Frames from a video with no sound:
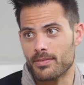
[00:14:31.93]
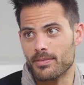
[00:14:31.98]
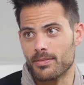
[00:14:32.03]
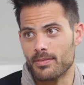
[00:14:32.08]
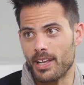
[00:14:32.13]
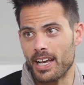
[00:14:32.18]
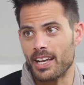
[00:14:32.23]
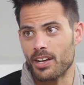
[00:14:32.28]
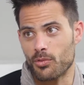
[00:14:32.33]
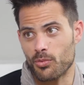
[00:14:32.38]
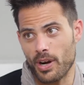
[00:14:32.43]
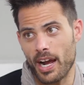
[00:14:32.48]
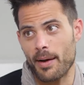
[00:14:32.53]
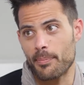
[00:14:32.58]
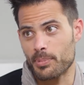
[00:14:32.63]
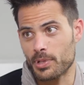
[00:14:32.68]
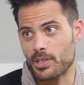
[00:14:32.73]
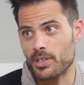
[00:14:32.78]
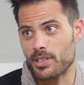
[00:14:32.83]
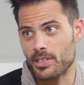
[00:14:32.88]
like,
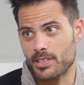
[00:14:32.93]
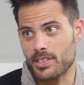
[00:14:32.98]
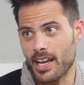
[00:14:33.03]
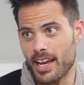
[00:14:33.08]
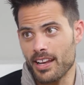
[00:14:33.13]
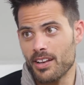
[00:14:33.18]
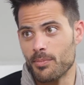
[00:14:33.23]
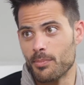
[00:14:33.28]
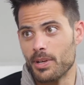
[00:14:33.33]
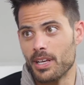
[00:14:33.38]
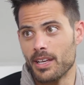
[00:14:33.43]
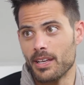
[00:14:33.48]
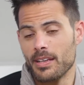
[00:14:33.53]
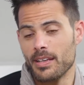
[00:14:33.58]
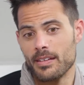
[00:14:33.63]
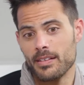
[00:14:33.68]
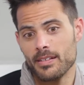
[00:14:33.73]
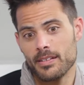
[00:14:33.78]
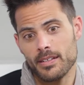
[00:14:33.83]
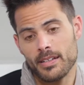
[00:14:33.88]
raptor inside of me
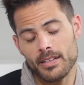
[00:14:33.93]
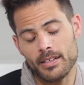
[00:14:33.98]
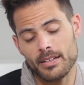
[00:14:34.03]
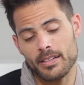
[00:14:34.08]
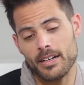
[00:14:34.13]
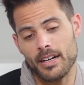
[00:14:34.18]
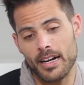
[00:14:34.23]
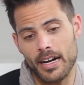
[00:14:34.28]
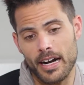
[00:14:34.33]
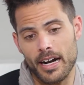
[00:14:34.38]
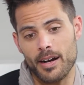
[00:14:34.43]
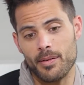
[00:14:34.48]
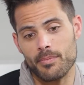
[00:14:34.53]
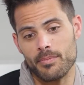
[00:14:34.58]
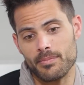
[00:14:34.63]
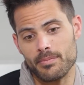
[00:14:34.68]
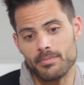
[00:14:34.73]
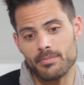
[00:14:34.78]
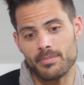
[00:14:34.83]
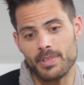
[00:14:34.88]

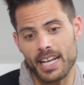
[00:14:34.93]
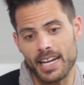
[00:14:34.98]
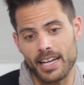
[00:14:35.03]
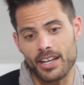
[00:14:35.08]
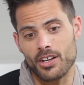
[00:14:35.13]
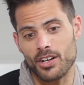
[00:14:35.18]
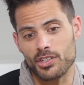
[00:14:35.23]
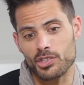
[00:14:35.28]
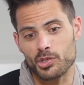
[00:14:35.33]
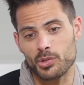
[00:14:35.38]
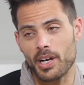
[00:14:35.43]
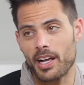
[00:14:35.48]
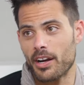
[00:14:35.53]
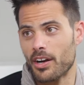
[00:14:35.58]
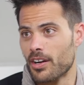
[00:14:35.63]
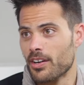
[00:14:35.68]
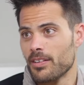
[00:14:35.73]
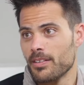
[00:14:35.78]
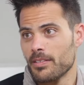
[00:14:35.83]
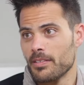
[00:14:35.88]
that I call
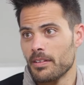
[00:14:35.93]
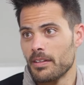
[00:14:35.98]
Shredder.